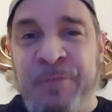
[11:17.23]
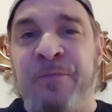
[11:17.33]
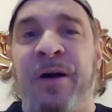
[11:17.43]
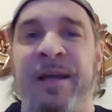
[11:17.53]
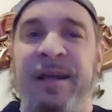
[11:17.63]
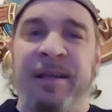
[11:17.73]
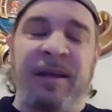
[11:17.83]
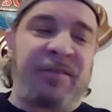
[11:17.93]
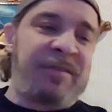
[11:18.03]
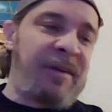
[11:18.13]
Fucking
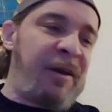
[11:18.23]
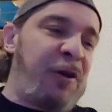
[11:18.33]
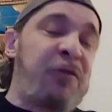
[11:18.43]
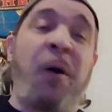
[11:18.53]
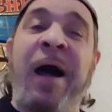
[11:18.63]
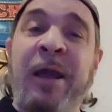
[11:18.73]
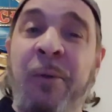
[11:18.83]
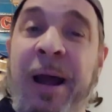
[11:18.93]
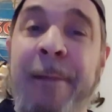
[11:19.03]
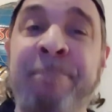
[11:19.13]
idiots. So
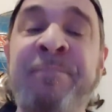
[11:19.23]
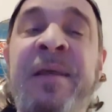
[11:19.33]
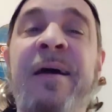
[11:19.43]
anyway,